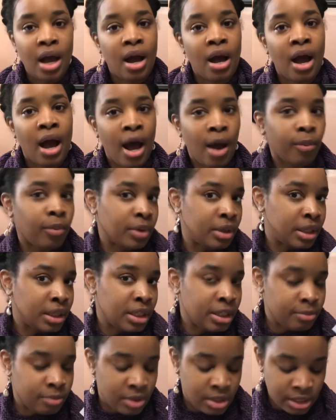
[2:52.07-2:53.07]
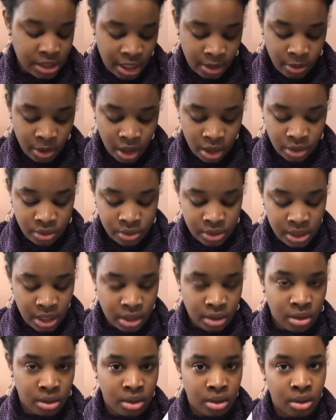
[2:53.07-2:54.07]
I want to keep the same colors
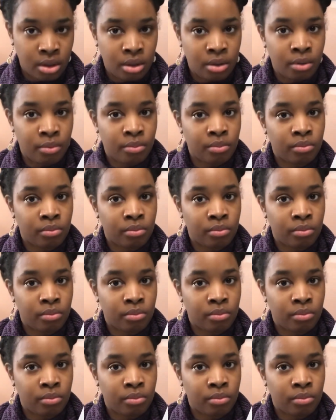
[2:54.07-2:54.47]
that the